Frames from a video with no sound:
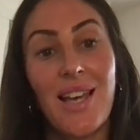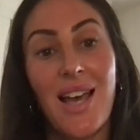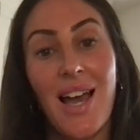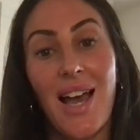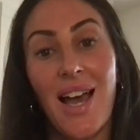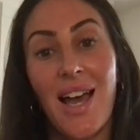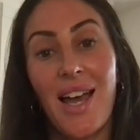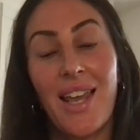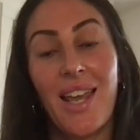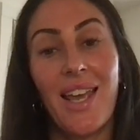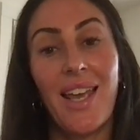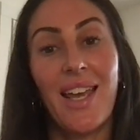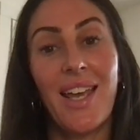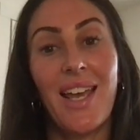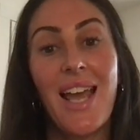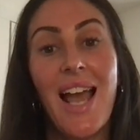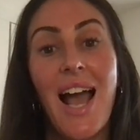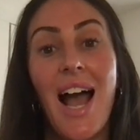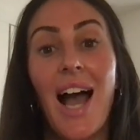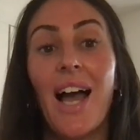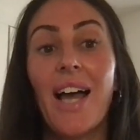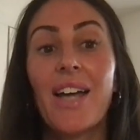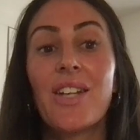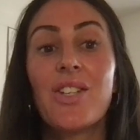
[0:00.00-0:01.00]
I
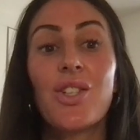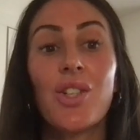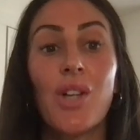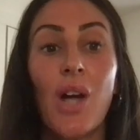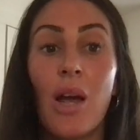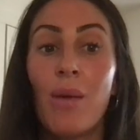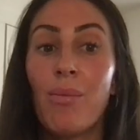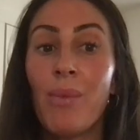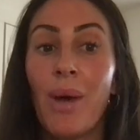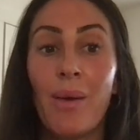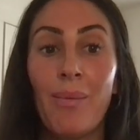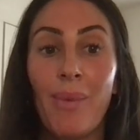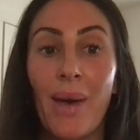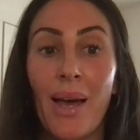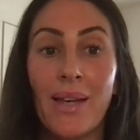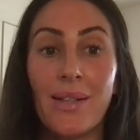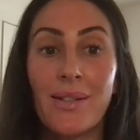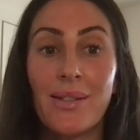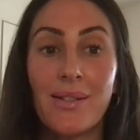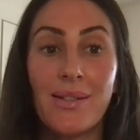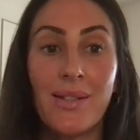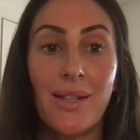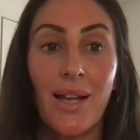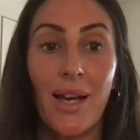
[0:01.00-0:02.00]
try my
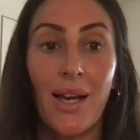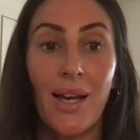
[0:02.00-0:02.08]
best.